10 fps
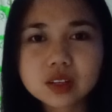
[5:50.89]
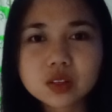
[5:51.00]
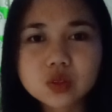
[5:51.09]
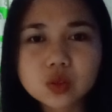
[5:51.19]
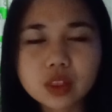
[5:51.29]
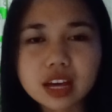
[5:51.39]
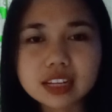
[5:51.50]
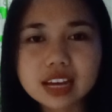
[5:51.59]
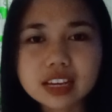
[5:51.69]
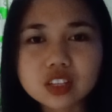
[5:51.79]
so
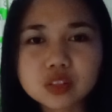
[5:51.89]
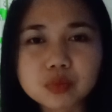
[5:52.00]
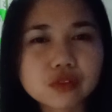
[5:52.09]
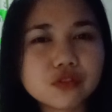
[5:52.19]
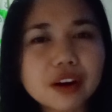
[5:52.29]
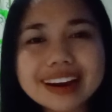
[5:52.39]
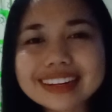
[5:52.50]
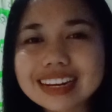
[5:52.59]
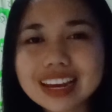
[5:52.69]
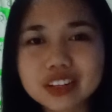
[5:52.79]
that I could
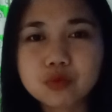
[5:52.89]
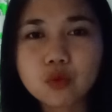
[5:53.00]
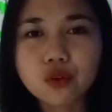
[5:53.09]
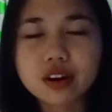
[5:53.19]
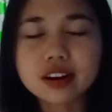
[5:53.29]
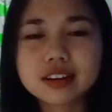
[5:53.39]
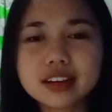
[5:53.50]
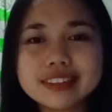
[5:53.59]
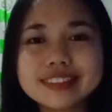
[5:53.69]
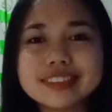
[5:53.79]
provide a lot more
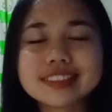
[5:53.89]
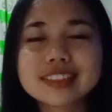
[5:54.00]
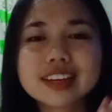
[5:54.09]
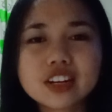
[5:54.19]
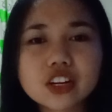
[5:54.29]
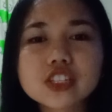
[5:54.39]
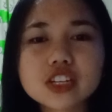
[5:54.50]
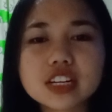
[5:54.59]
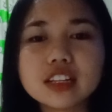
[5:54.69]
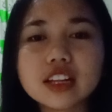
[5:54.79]
in
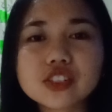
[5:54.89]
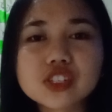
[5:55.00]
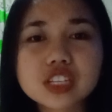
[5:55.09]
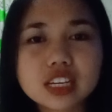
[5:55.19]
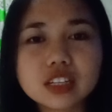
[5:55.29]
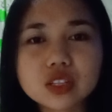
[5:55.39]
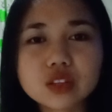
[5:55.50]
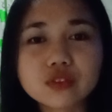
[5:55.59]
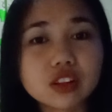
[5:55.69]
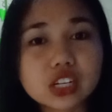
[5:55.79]
nurturing the knowledge skills
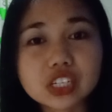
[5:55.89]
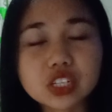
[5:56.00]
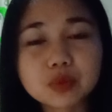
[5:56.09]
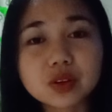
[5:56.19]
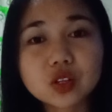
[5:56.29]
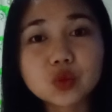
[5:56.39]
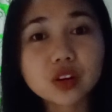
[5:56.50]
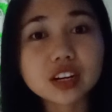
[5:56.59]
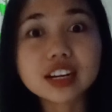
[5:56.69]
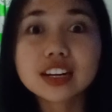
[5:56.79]
of the learners, because we
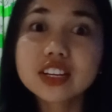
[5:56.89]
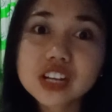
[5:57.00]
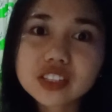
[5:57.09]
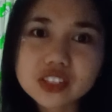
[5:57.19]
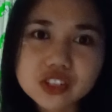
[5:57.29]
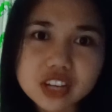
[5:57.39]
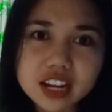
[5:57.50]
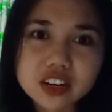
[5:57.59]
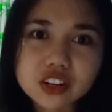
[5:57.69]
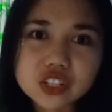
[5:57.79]
are early childhood
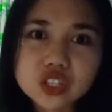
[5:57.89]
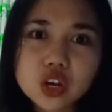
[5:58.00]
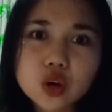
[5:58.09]
educators.